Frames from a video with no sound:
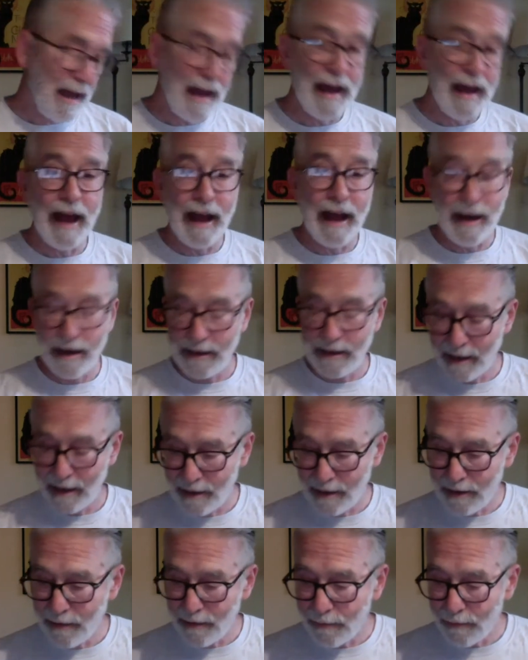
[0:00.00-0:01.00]
And
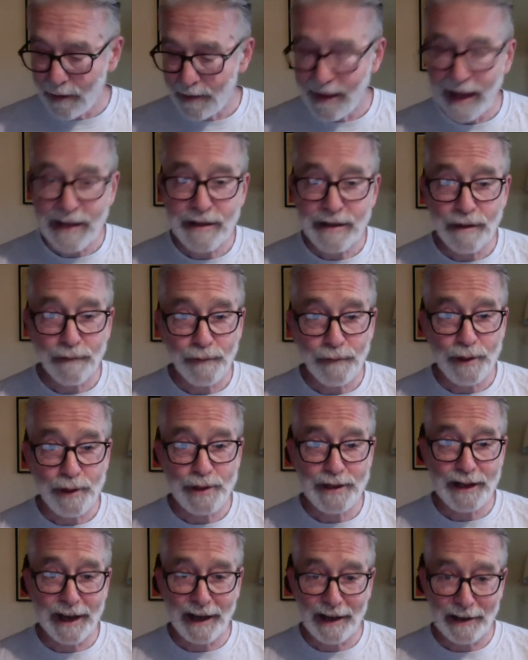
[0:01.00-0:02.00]
that's the
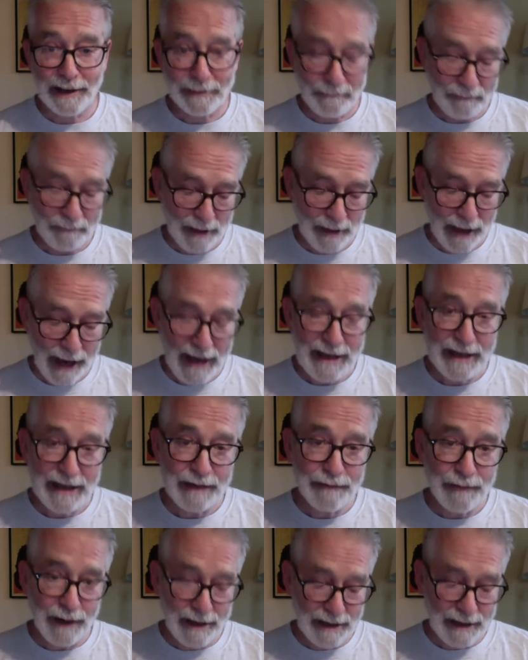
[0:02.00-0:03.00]
first thing. I
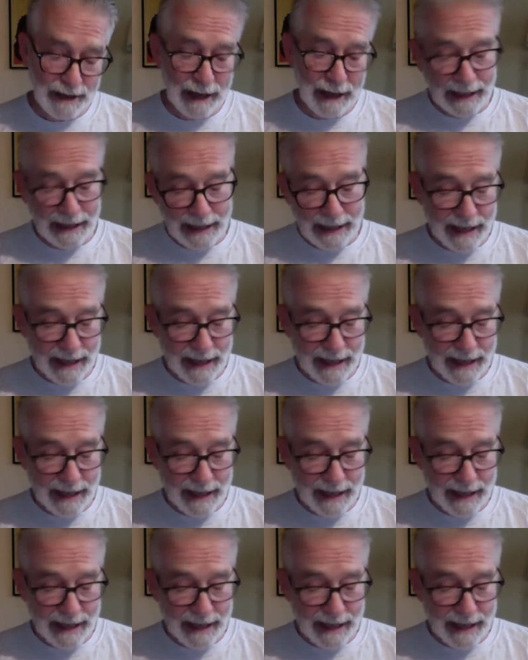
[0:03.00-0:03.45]
did find that. Again,